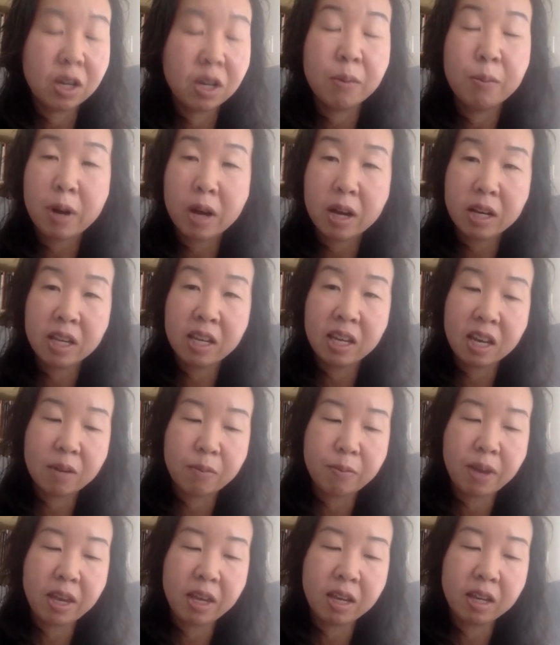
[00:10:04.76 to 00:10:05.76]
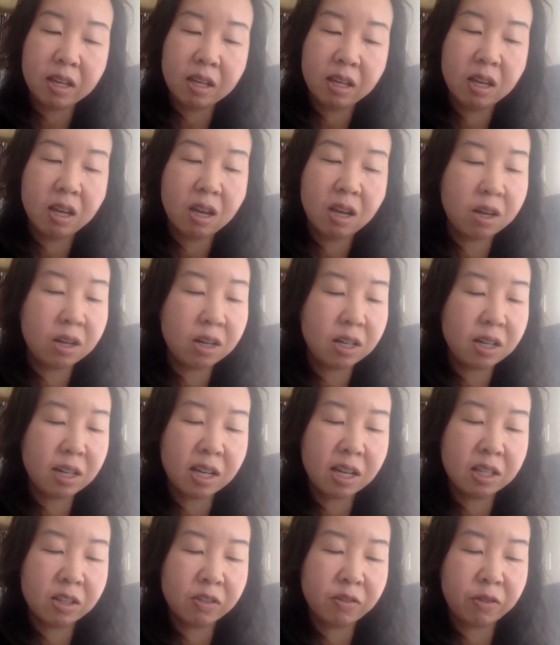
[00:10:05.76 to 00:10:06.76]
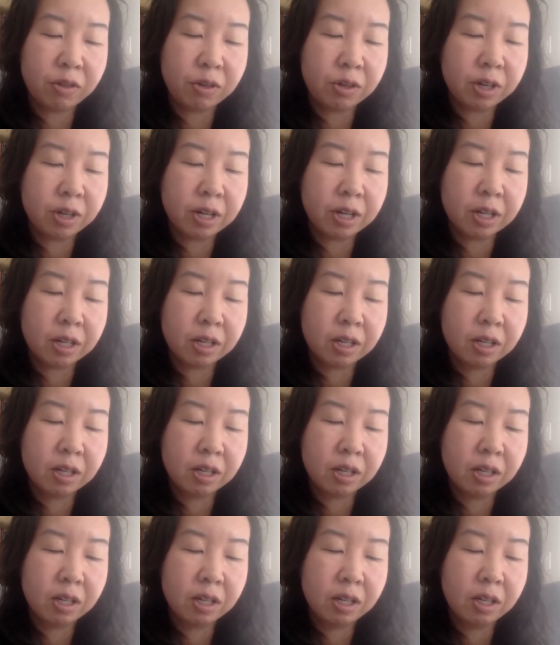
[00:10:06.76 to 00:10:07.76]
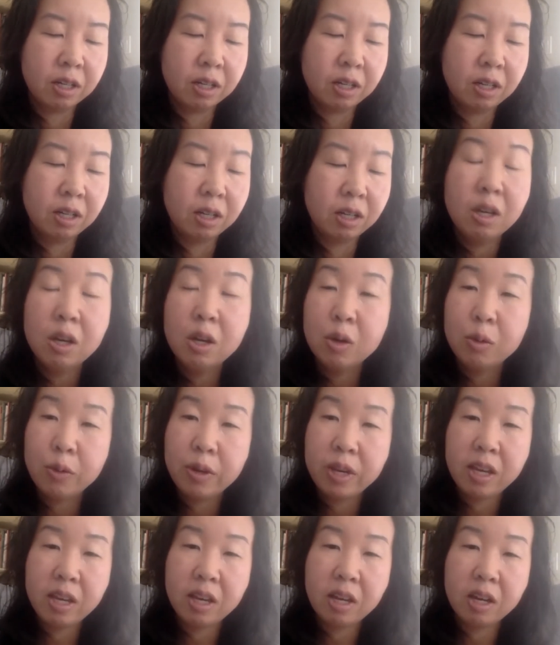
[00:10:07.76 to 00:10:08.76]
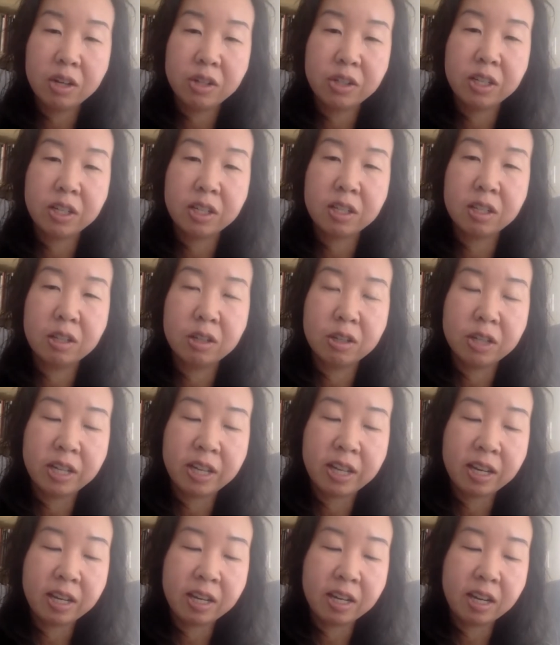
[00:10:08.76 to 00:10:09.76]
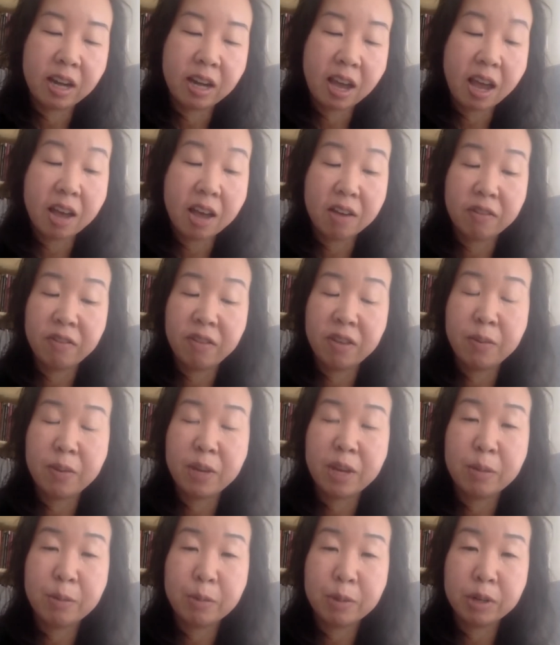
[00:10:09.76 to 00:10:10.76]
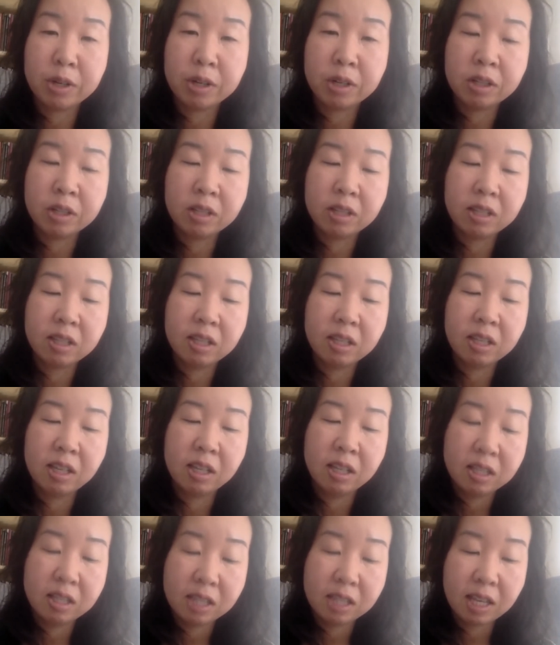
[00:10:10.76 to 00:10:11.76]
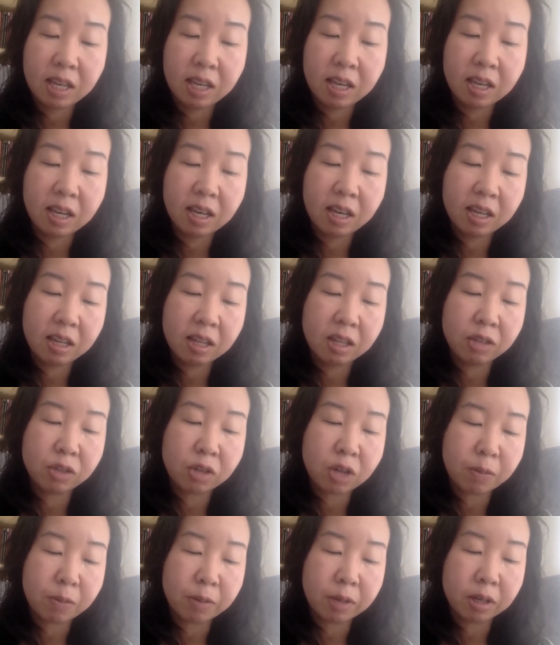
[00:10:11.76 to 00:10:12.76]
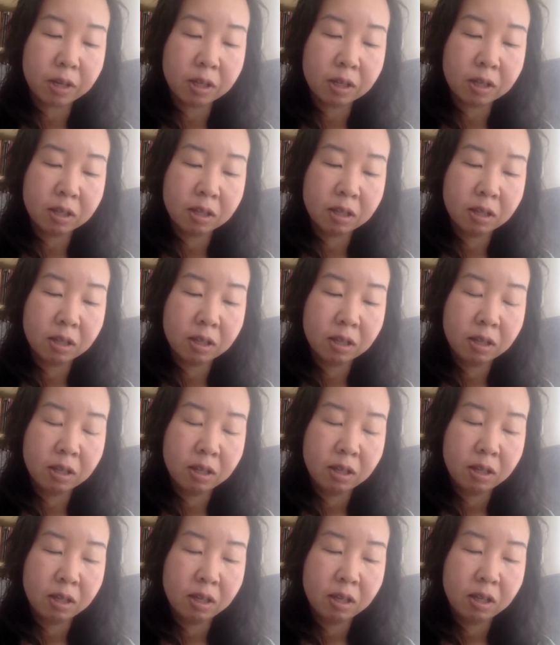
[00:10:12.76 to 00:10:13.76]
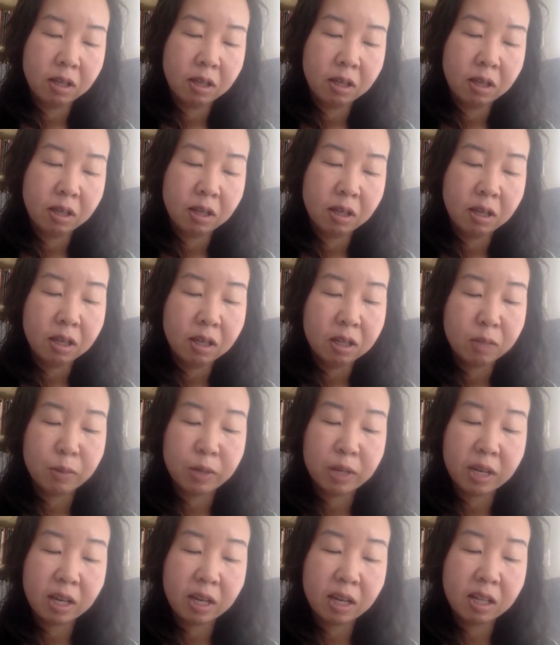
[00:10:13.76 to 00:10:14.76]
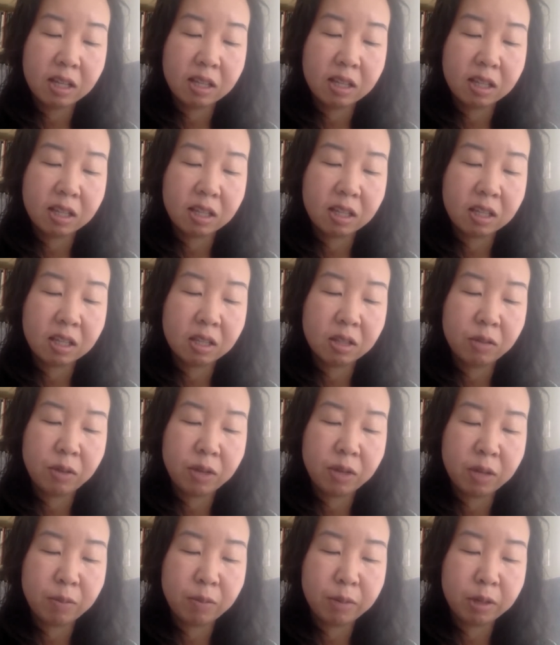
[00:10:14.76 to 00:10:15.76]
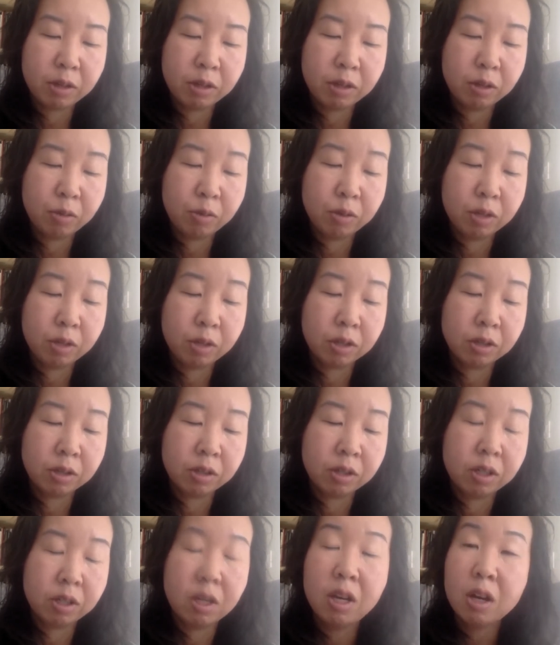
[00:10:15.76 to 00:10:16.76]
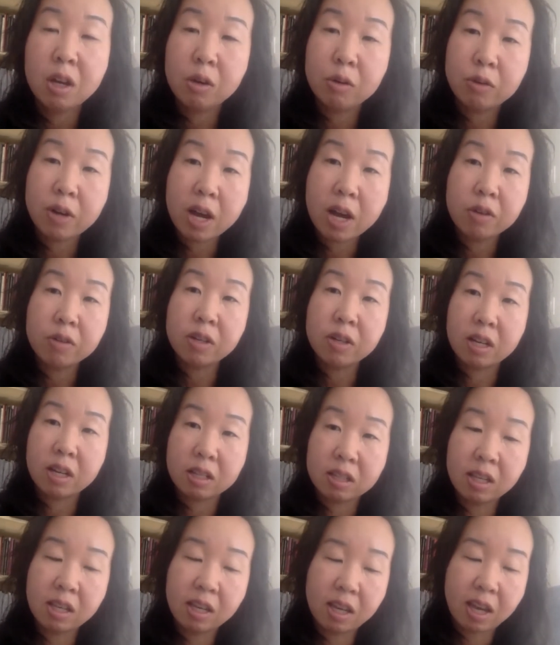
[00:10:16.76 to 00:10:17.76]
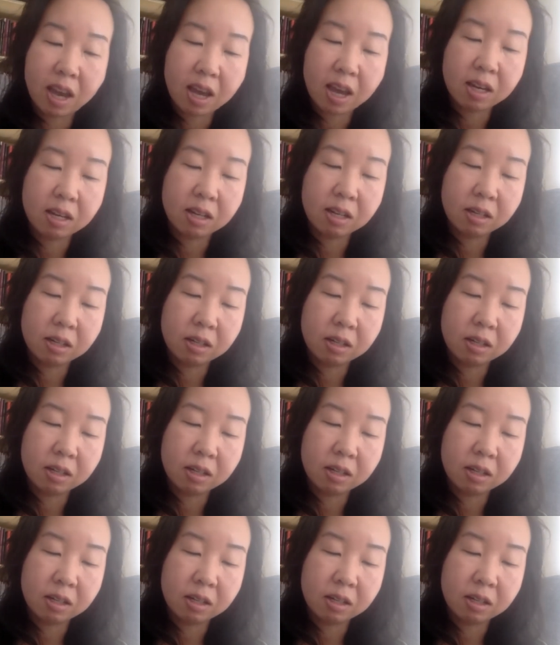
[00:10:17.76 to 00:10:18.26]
a body can make on a dance floor. We are just learning how female birds sing in the tropics. Spring insists we can build the world around us again.